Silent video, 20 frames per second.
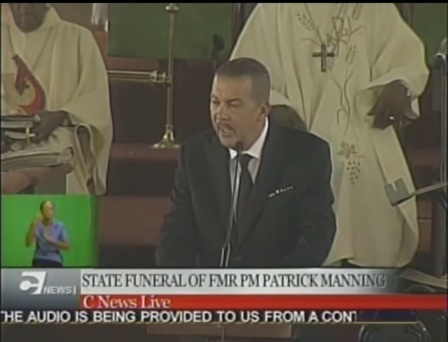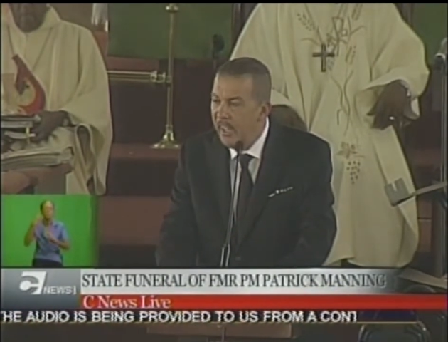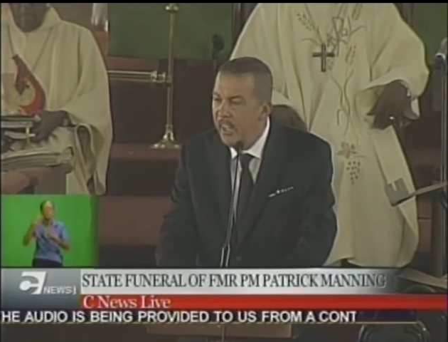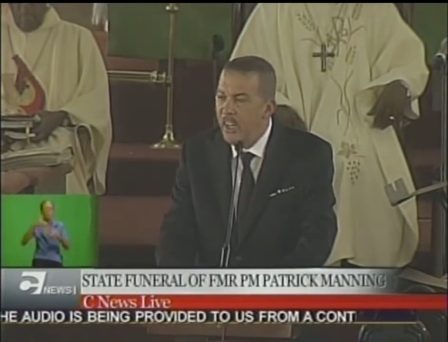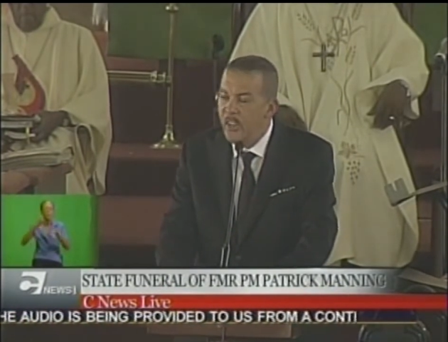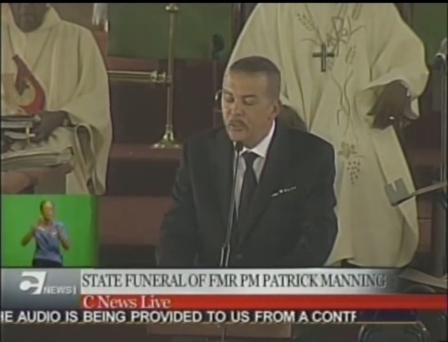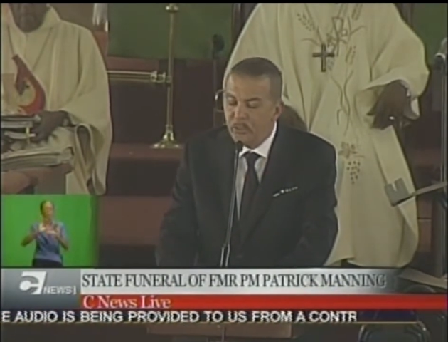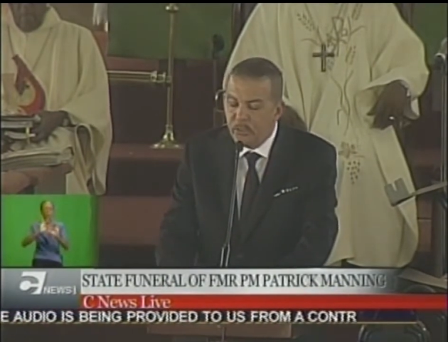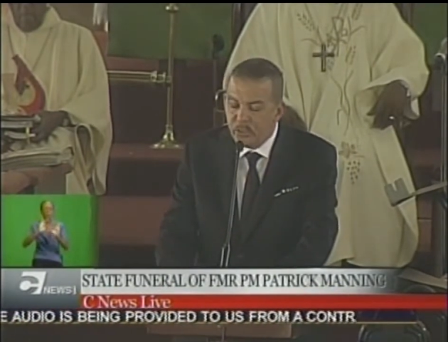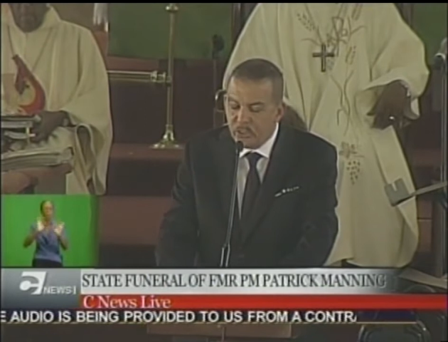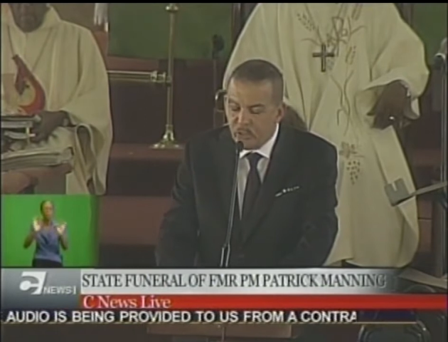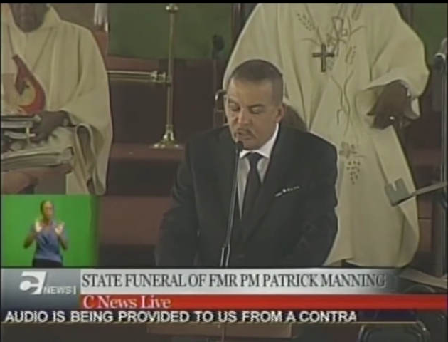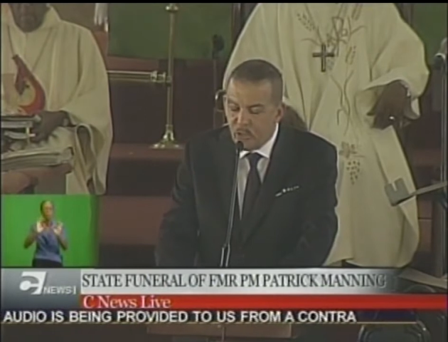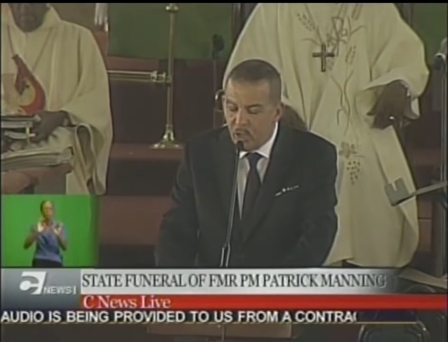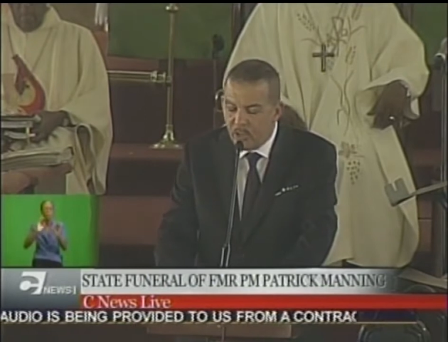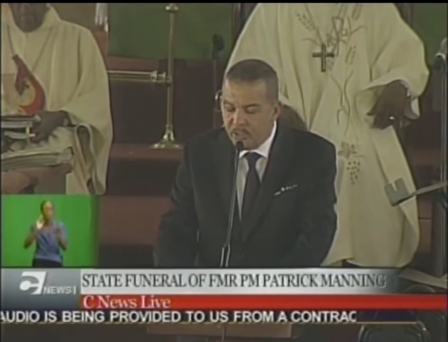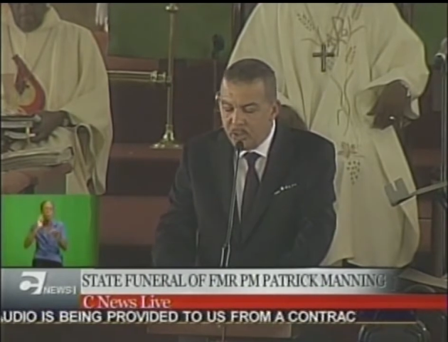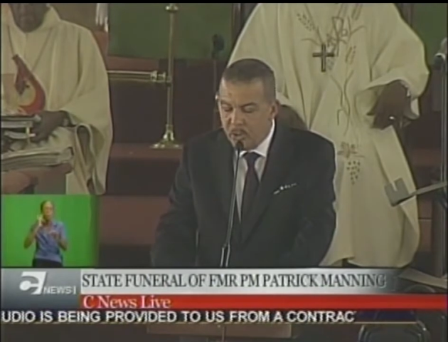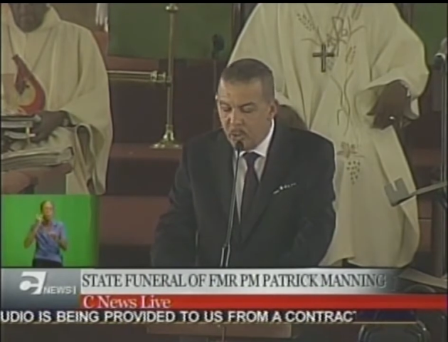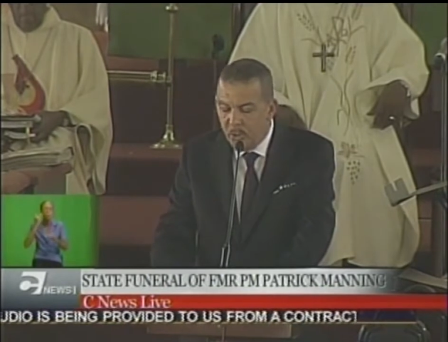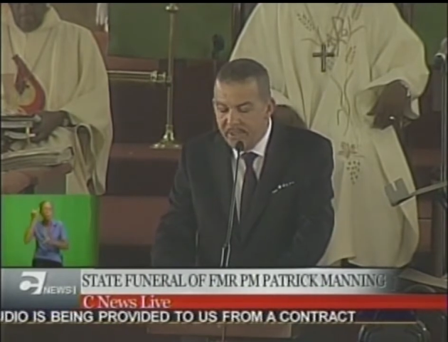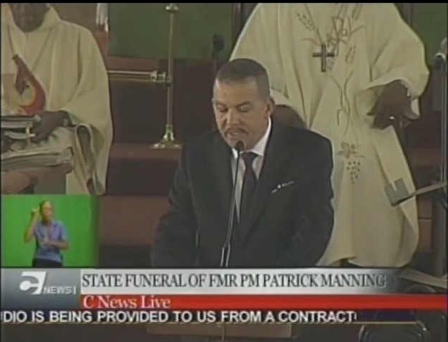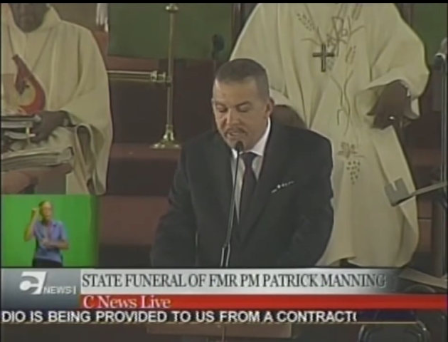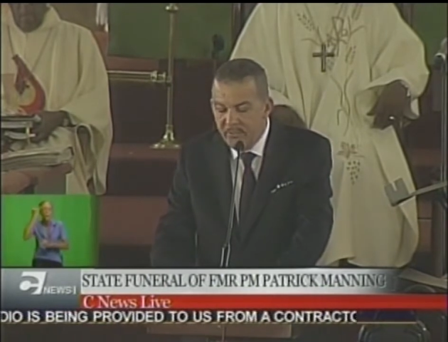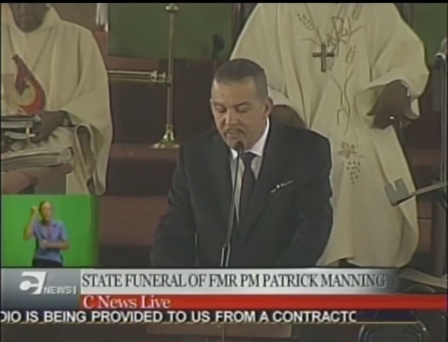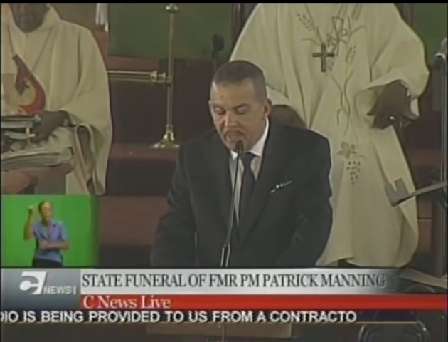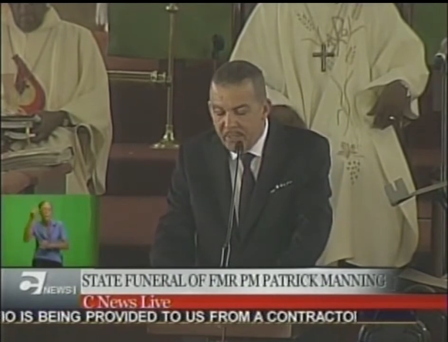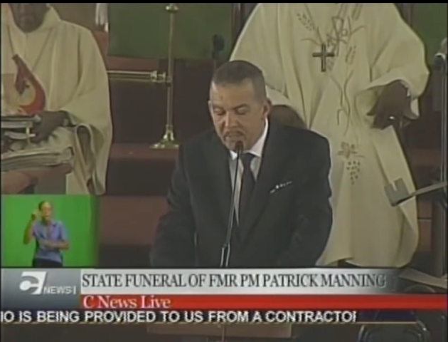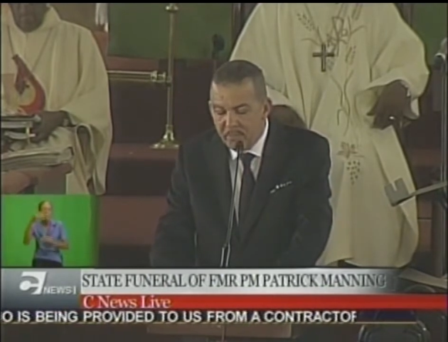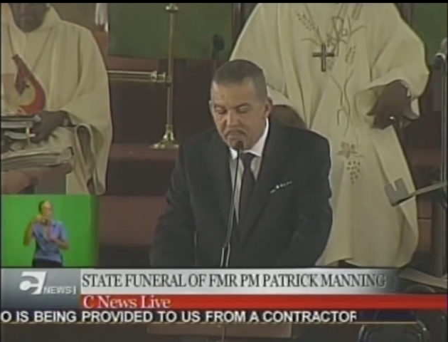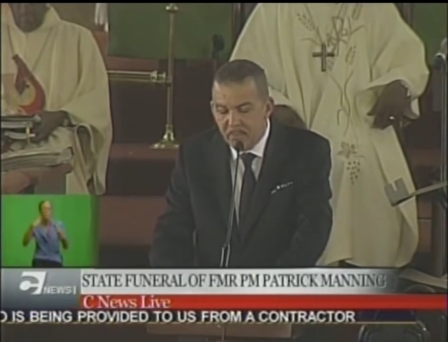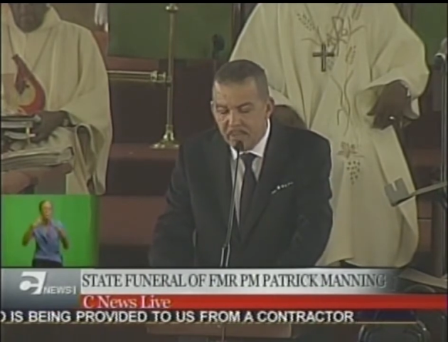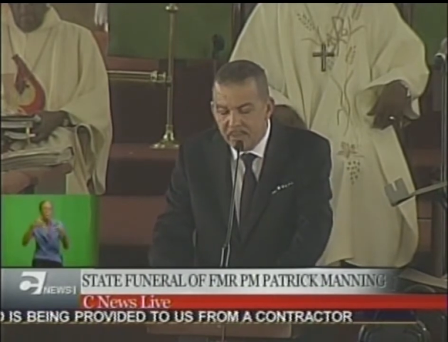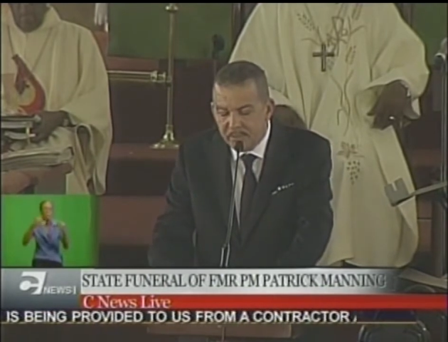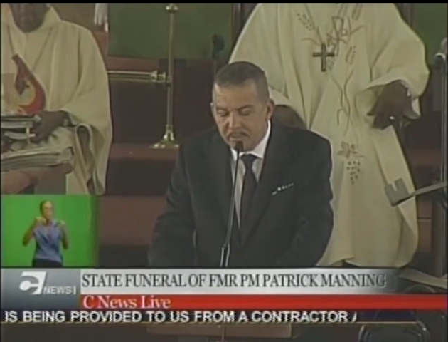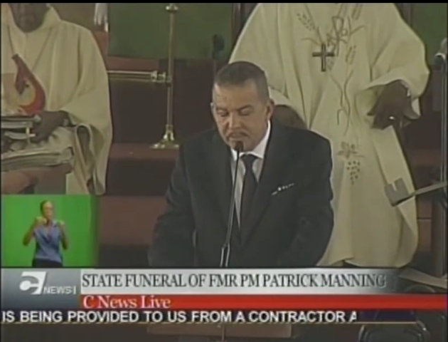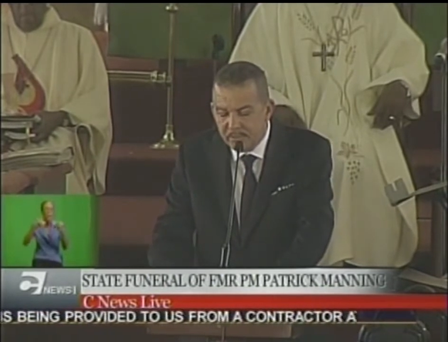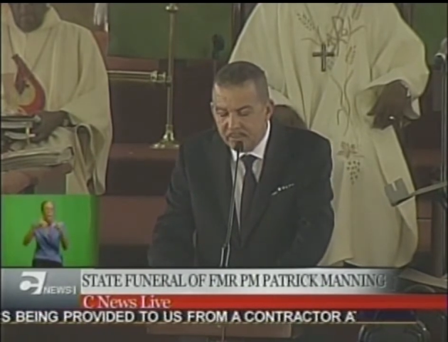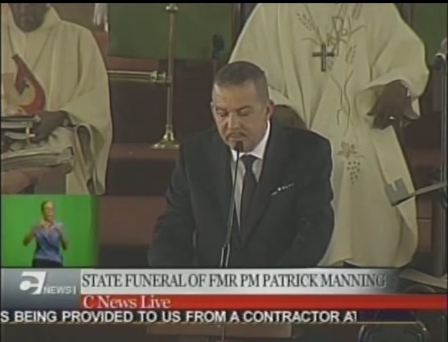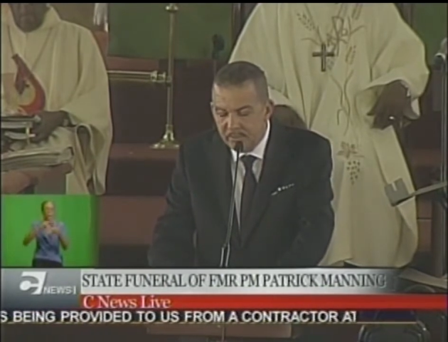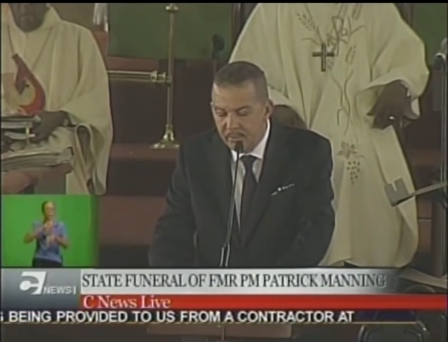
infrastructural development